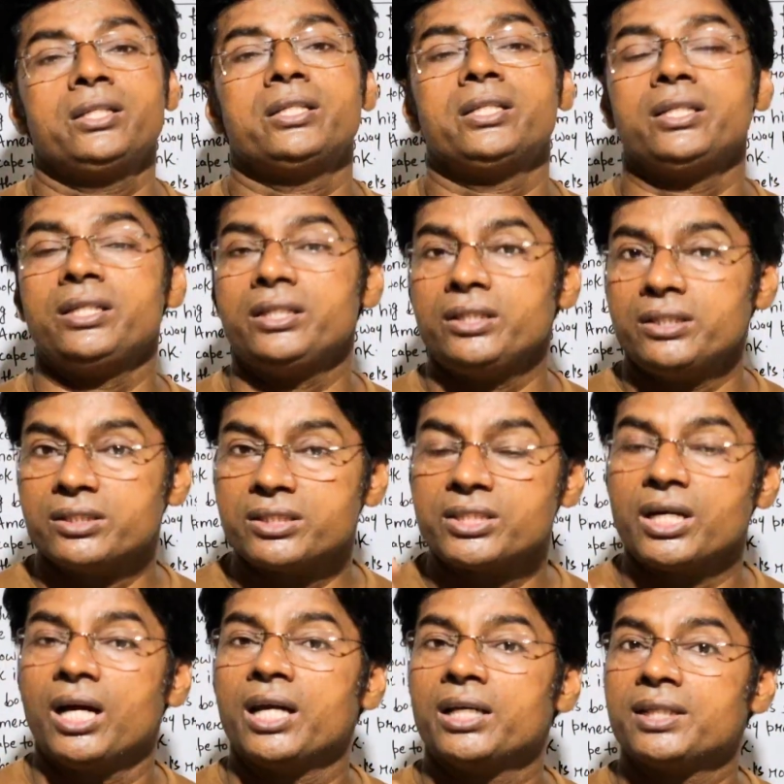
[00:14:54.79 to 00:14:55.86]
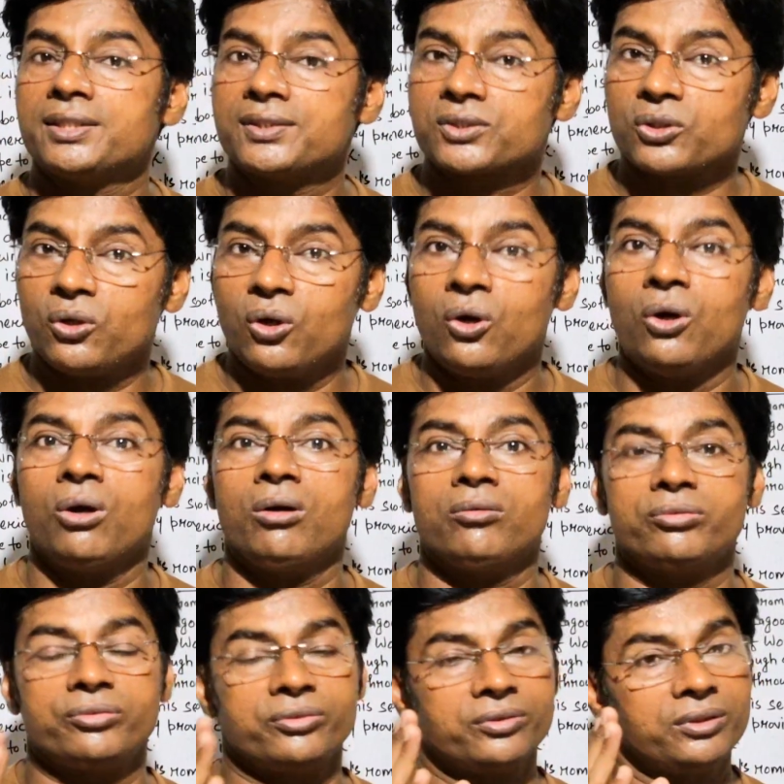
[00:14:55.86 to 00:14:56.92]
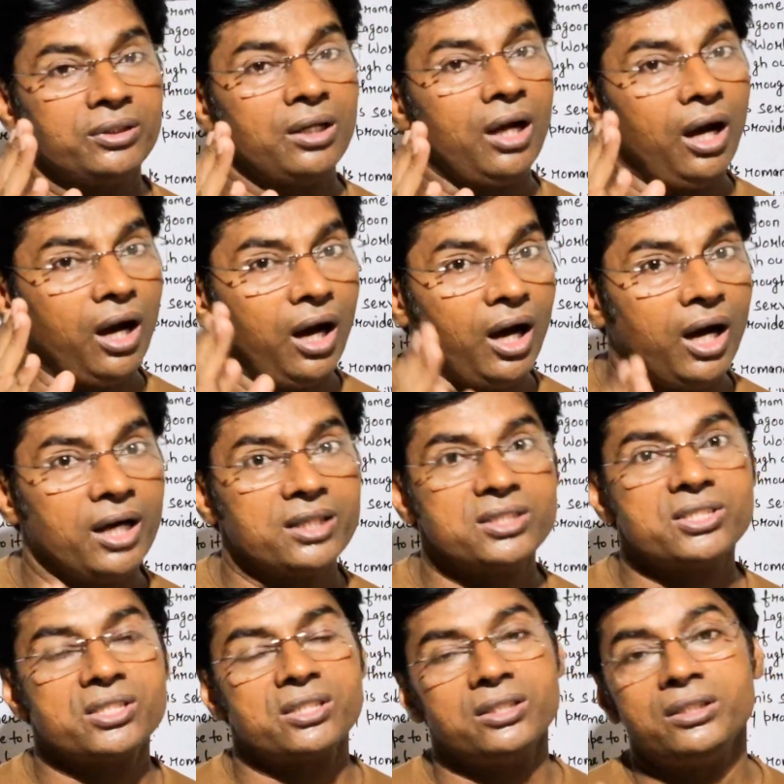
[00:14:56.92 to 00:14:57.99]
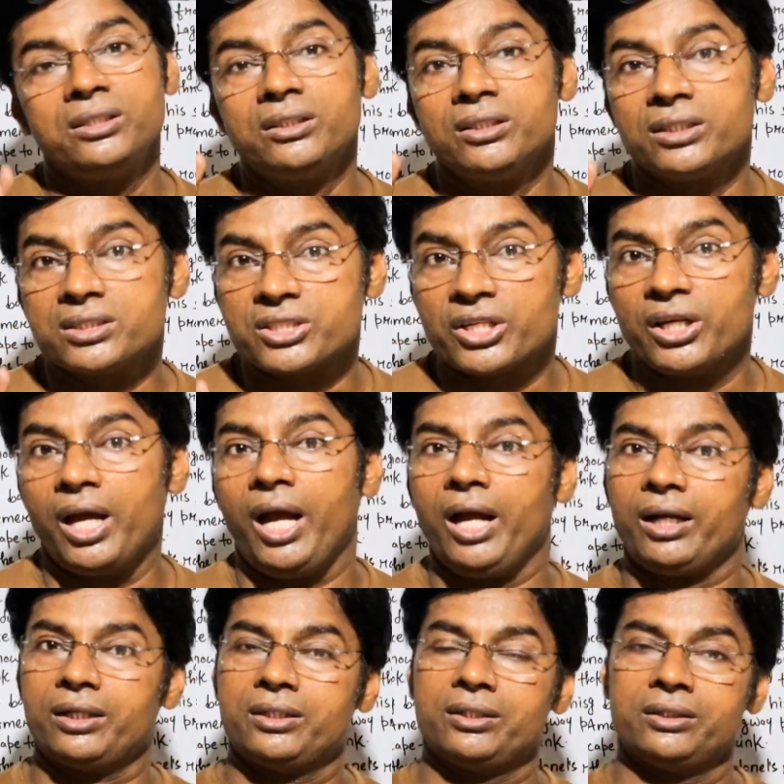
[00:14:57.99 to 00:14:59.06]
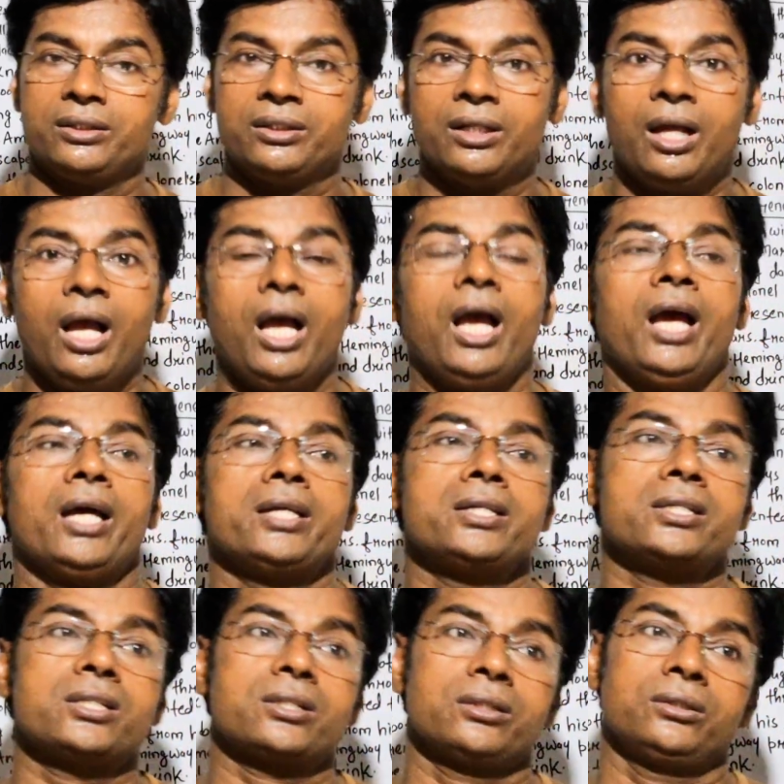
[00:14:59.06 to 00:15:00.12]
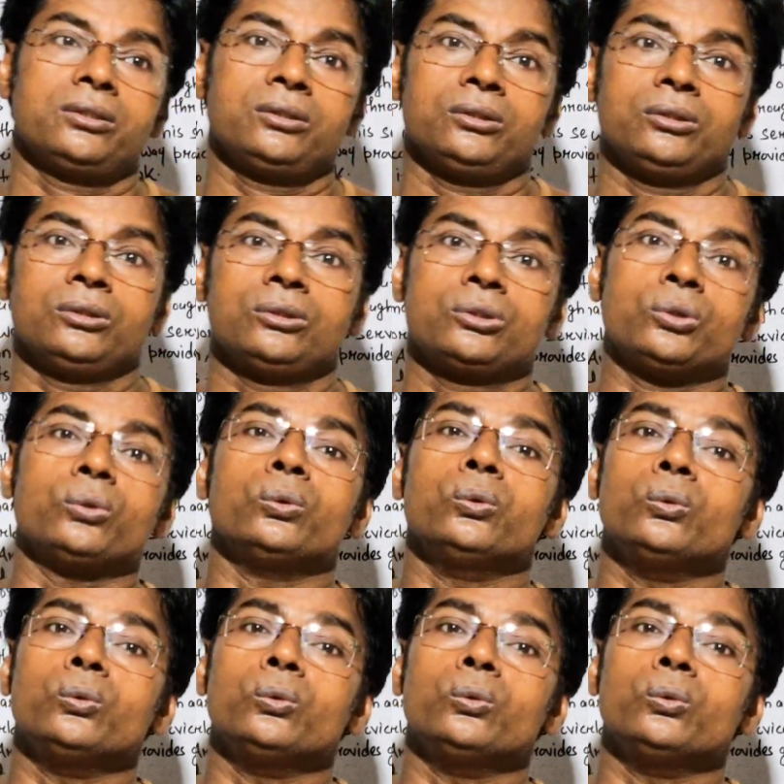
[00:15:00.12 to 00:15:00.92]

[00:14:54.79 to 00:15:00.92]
He dies of heart attack. And to